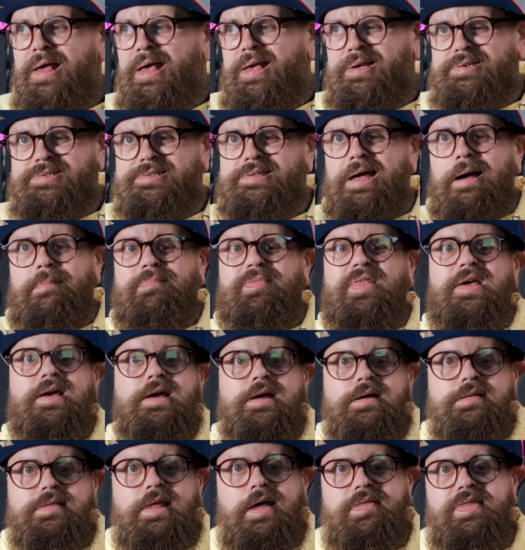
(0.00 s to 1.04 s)
Stop
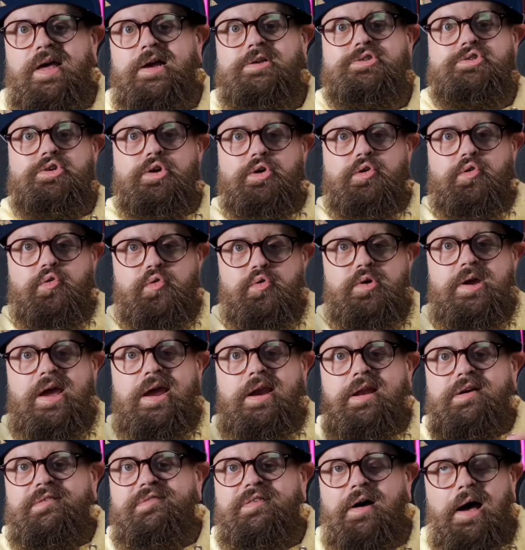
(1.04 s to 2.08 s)
thinking that that's your
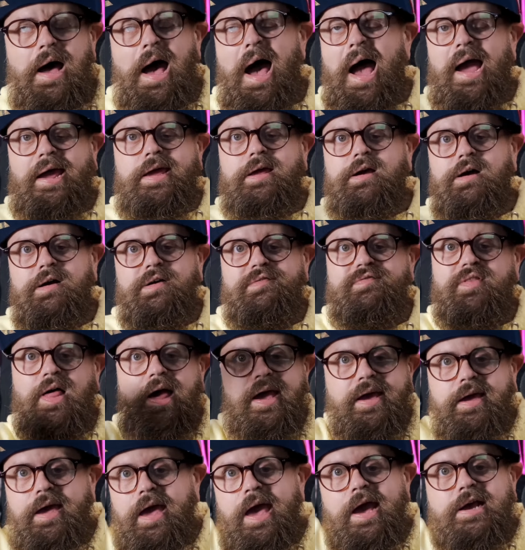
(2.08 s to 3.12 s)
creative height of
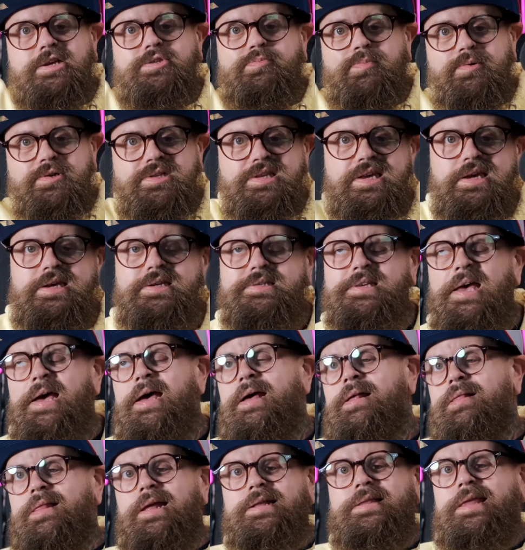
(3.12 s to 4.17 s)
like expertise.
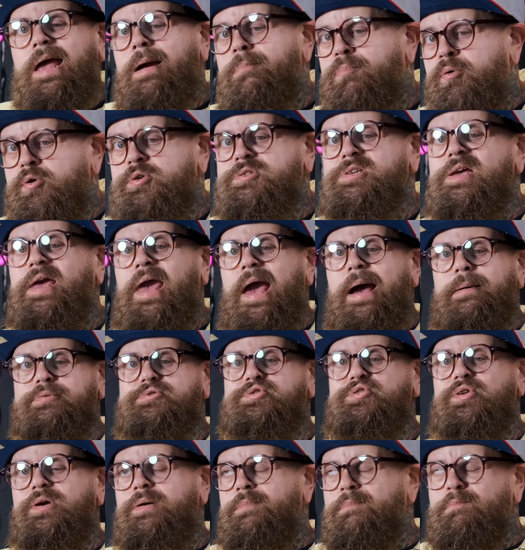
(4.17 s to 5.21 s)
Let that person
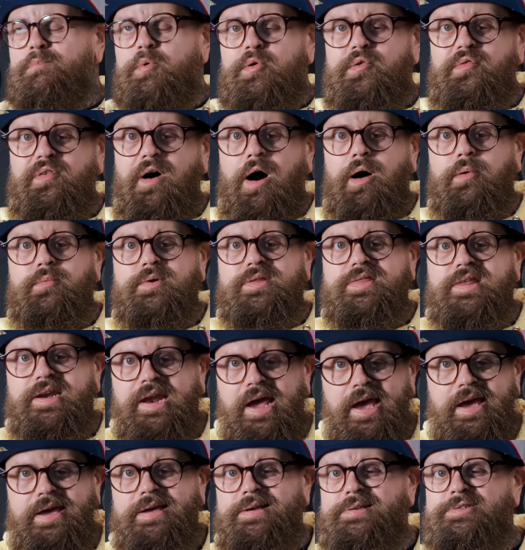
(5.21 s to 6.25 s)
capture it, move on with the
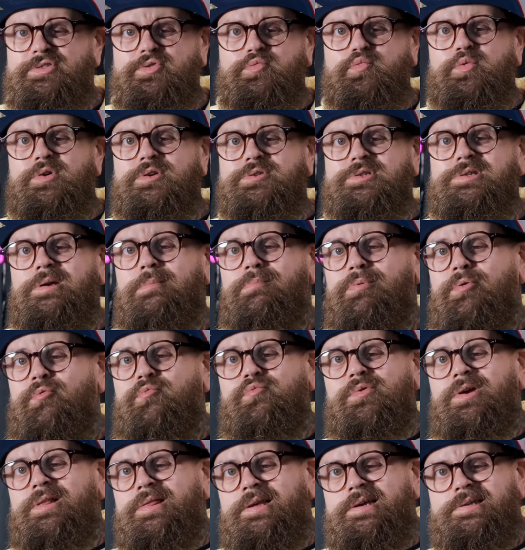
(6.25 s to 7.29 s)
day. It's real simple,
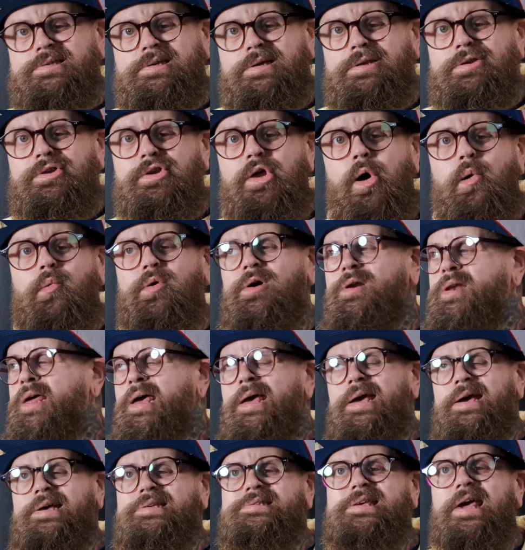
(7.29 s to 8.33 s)
real easy. No one
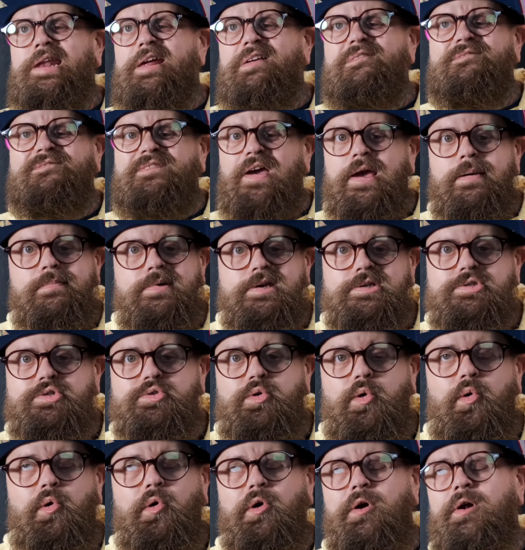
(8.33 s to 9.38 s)
is getting famous
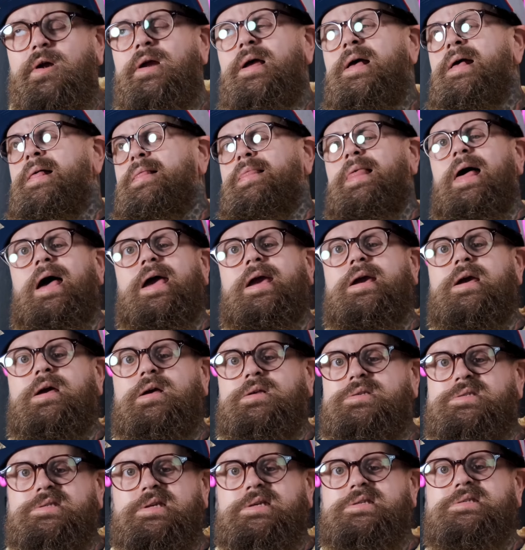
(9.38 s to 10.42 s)
or like
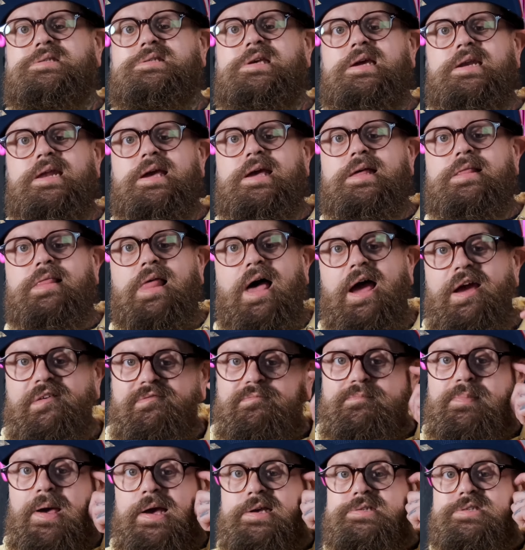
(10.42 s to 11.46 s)
succeeding in life
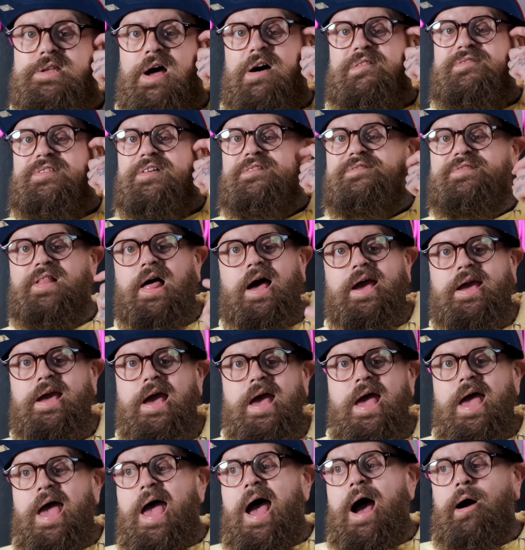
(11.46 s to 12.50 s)
based off of like
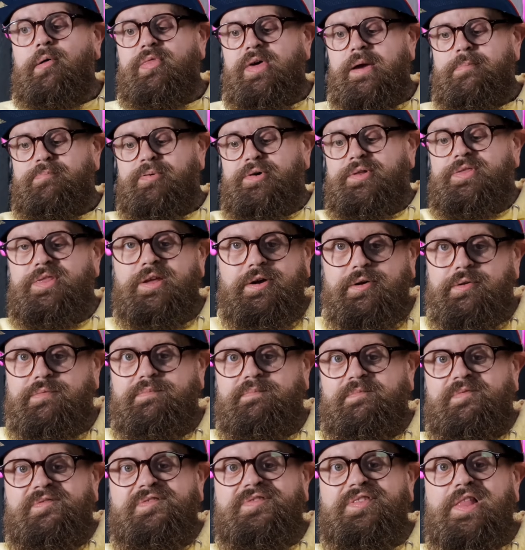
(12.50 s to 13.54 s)
how they put their
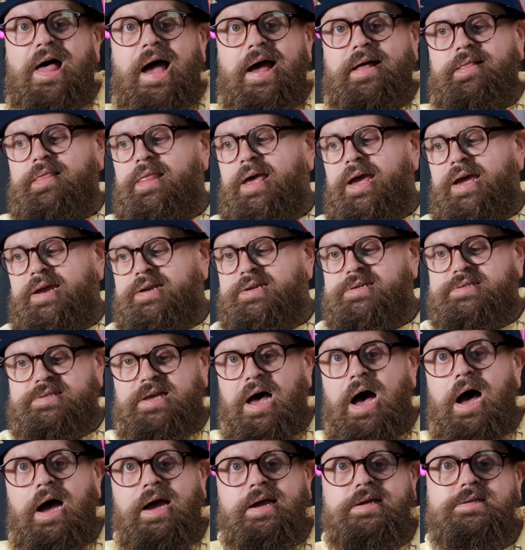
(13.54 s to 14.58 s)
flat lay
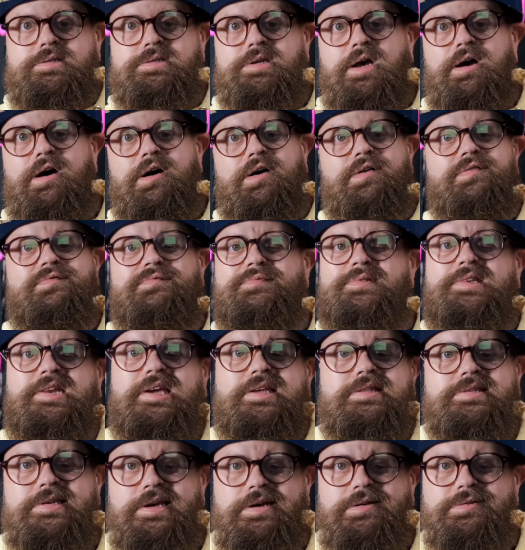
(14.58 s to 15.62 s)
designs of
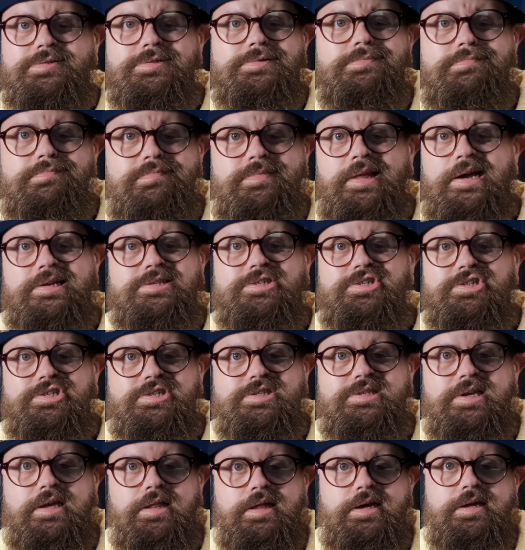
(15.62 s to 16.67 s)
details. That's just
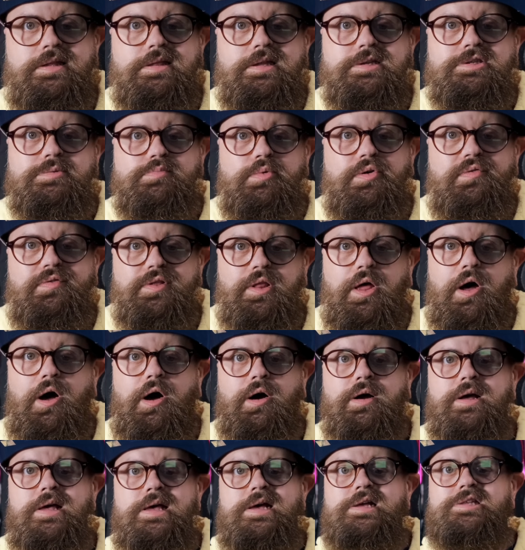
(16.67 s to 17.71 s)
silly. Let's move
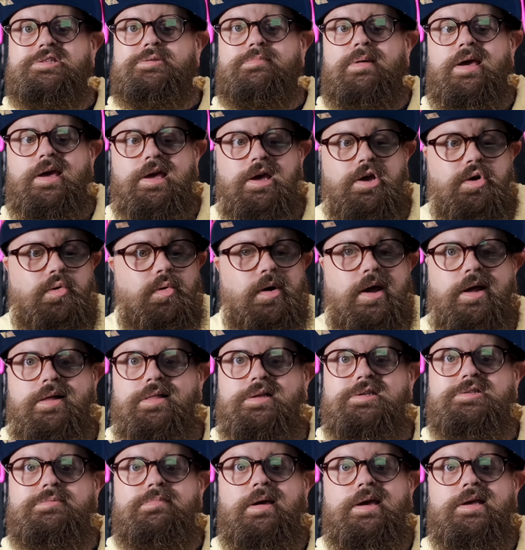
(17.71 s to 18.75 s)
along. Let's make it quick.
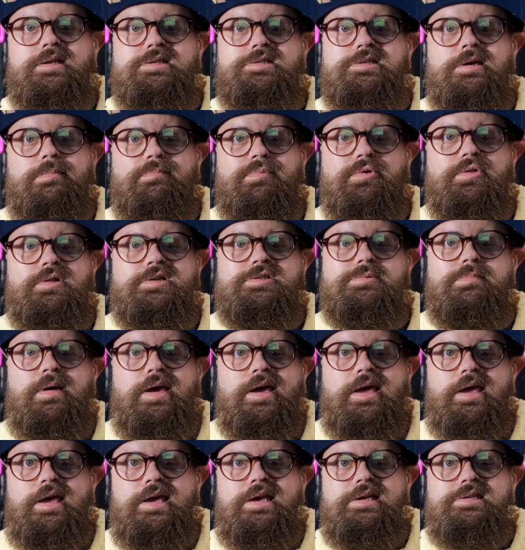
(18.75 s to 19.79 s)
Let's make it simple. Let's
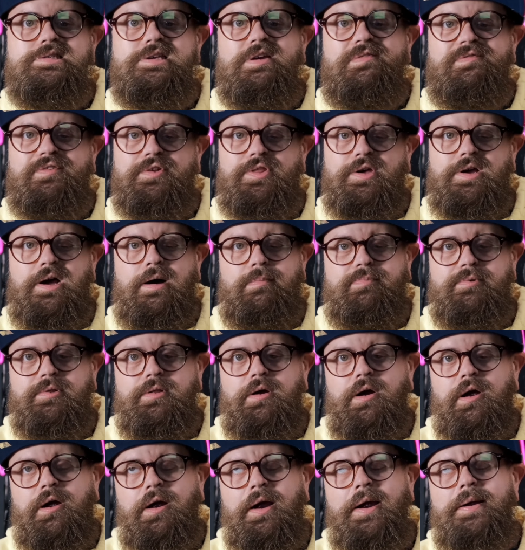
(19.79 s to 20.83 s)
make it easy for the couple.
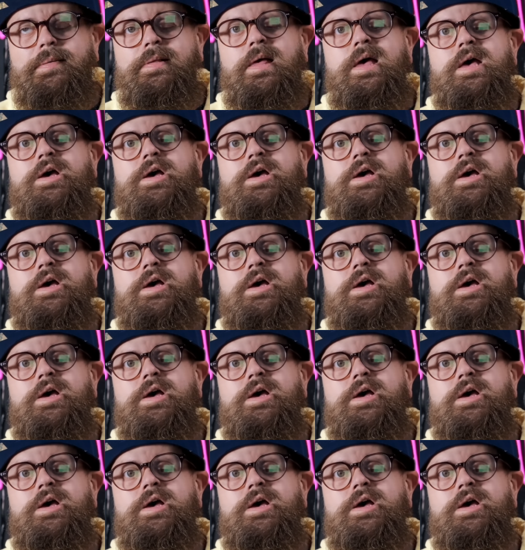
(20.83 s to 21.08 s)
All right.